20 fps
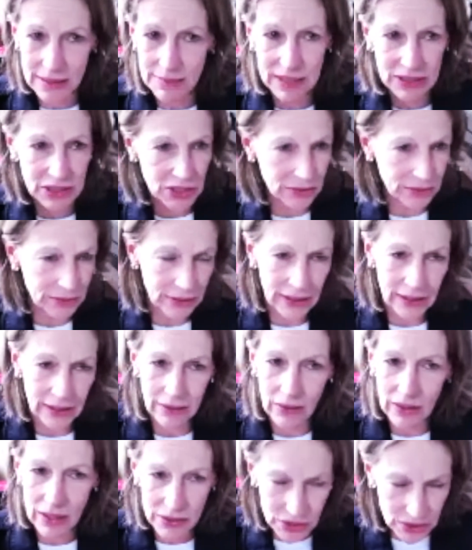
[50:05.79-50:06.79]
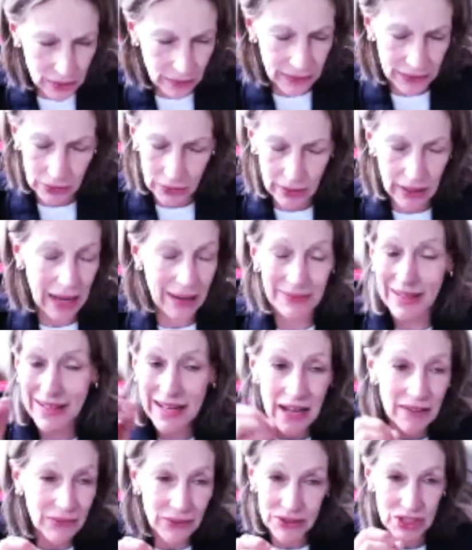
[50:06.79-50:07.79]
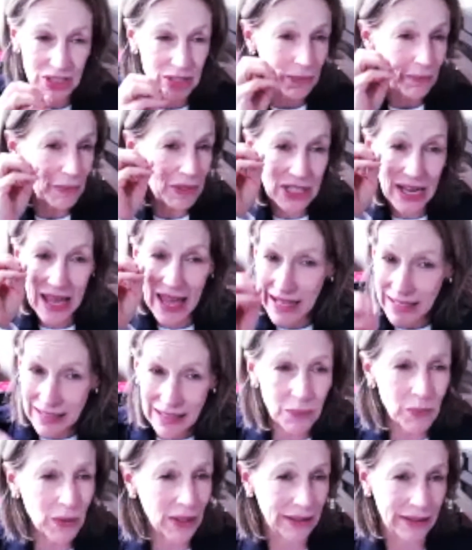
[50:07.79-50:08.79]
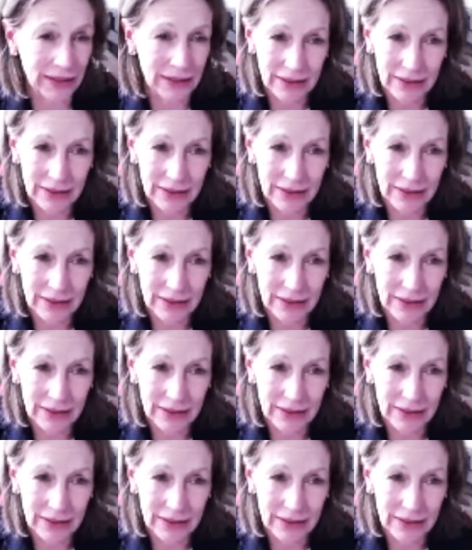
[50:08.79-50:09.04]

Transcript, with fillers: my children are so unorganized. i never to, to anyone.